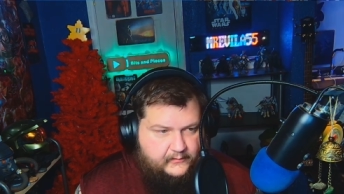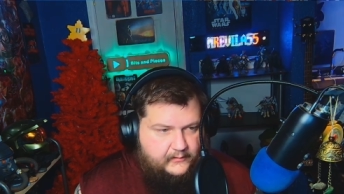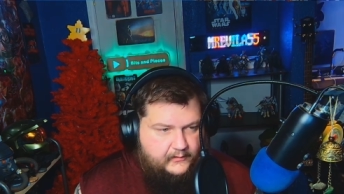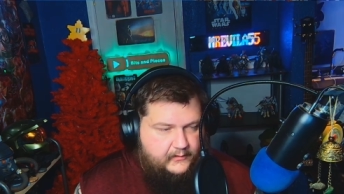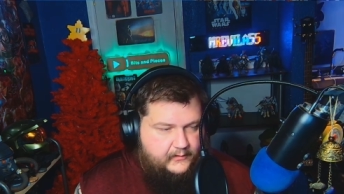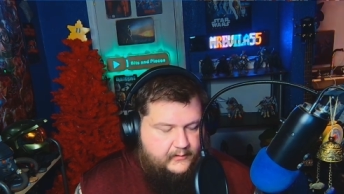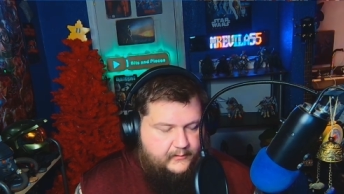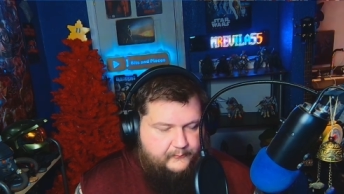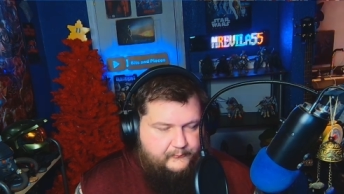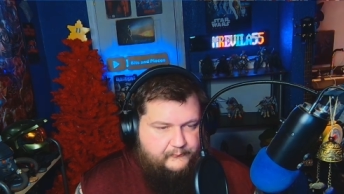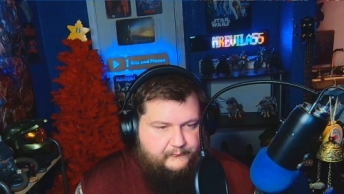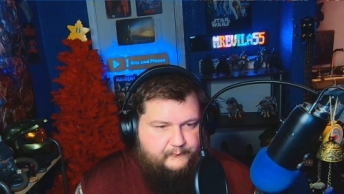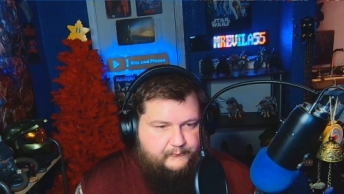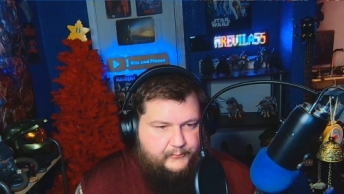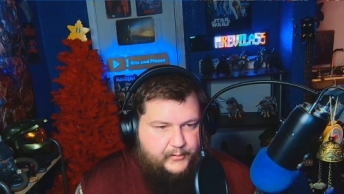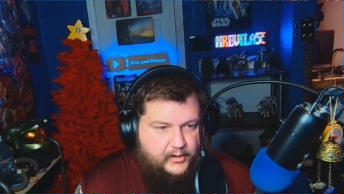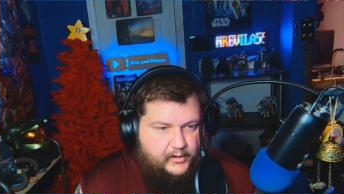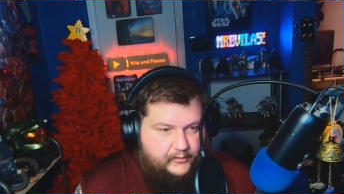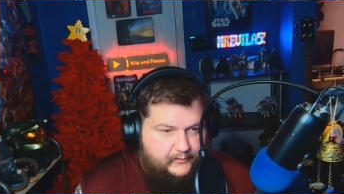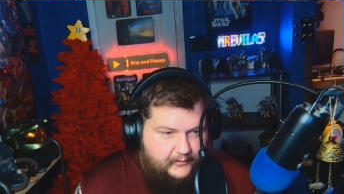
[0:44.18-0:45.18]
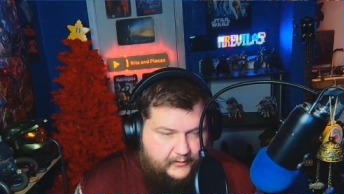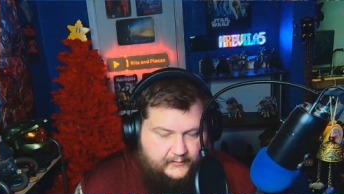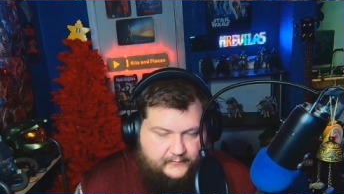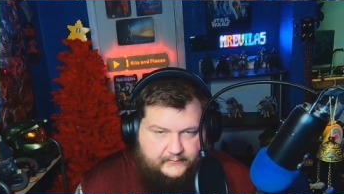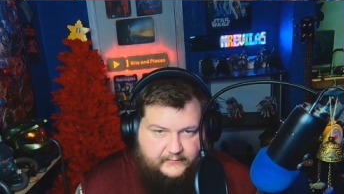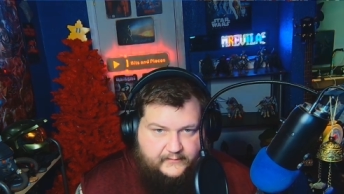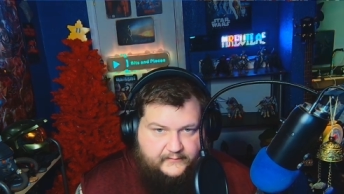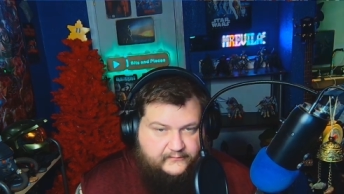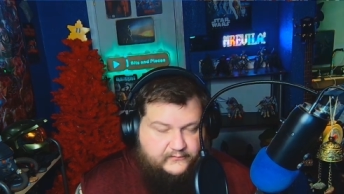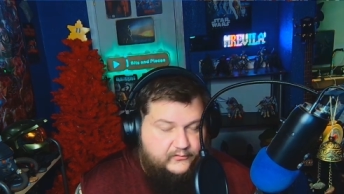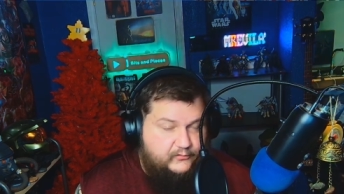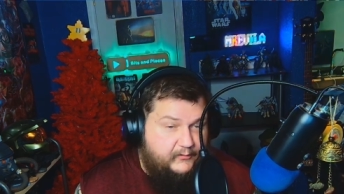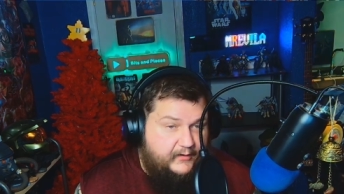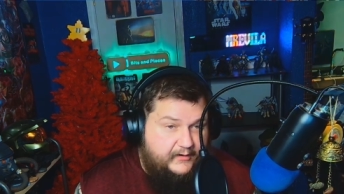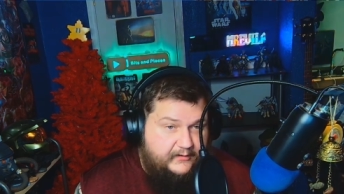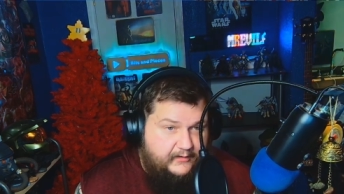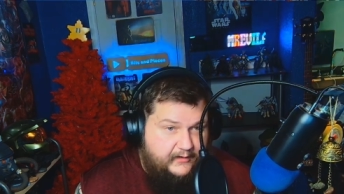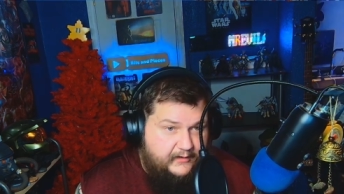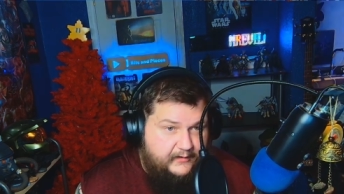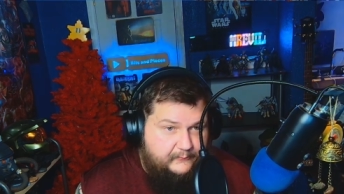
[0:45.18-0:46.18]
um, bar none. It's a
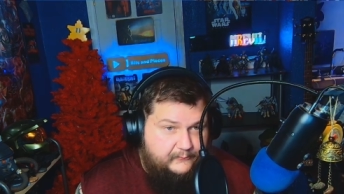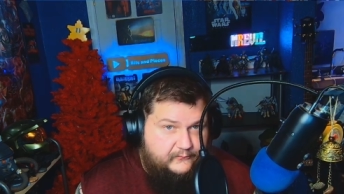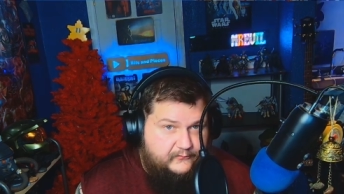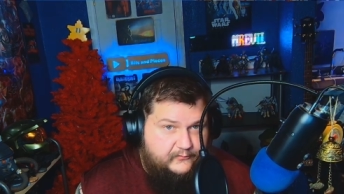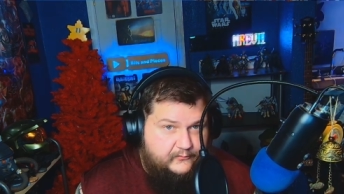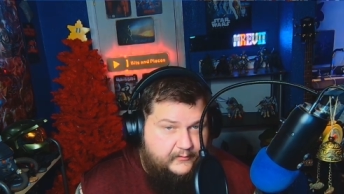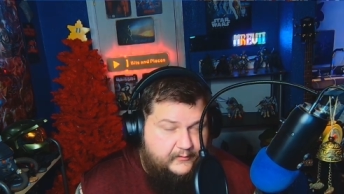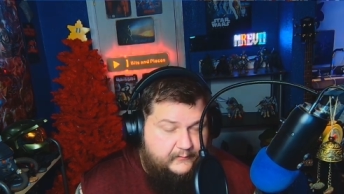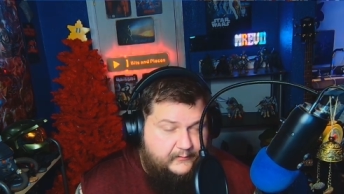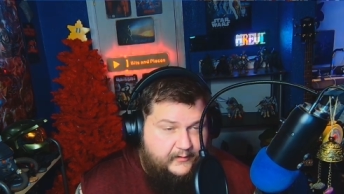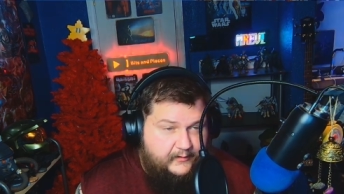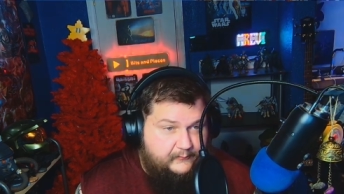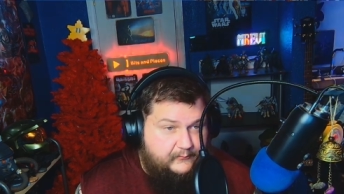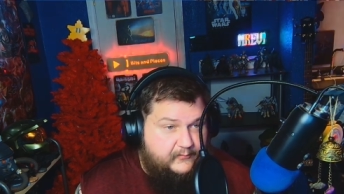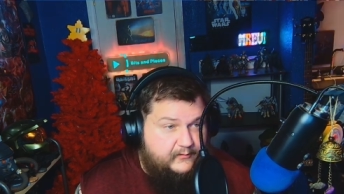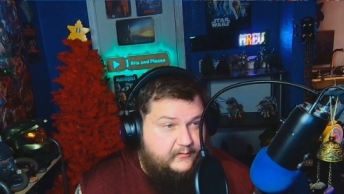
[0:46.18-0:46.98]
great game. It's a great game.